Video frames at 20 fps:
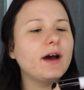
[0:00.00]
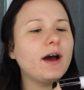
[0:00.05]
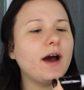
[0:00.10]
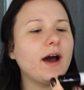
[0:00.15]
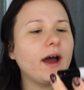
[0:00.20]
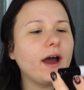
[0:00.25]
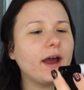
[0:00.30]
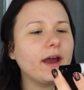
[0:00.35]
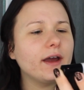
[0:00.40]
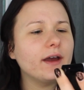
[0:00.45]

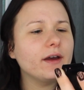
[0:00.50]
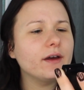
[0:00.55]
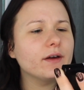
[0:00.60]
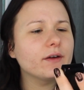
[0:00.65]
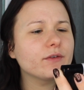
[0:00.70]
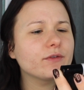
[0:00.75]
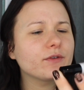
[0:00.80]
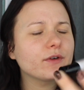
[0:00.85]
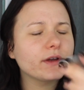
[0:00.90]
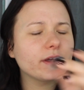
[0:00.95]

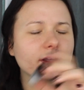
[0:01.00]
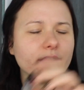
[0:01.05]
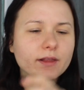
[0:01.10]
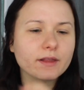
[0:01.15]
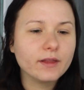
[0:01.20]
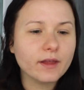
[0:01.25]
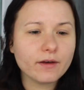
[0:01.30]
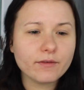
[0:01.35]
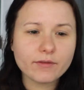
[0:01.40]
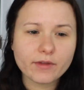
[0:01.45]
I
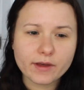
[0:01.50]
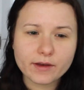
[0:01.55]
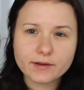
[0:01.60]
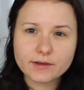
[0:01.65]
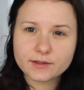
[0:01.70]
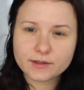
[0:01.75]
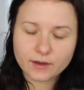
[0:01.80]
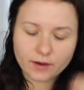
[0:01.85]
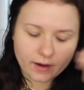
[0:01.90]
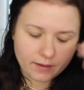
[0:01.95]
freaking love
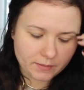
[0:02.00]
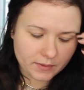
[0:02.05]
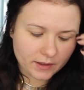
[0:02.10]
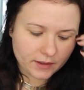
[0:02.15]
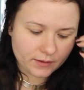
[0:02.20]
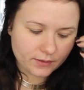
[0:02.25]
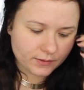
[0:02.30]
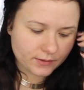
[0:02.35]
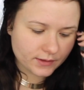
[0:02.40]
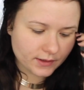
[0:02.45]
this, so I'm going
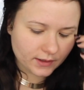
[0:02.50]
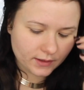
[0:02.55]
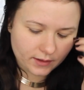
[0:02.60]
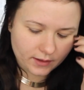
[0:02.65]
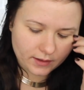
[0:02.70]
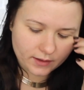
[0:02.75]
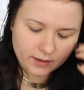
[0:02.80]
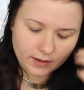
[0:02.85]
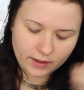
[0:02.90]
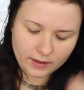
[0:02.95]
to use it
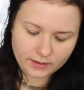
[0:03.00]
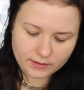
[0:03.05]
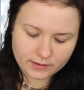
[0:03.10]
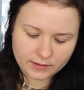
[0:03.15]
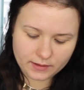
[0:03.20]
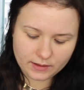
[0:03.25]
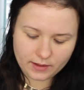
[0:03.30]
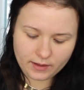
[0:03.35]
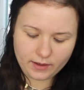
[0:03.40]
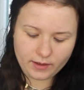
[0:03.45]
again
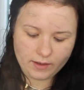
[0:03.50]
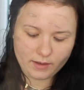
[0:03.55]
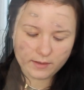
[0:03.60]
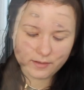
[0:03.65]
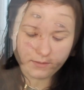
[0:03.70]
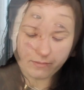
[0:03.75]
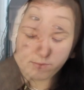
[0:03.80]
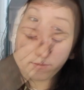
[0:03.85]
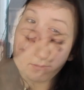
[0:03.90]
today.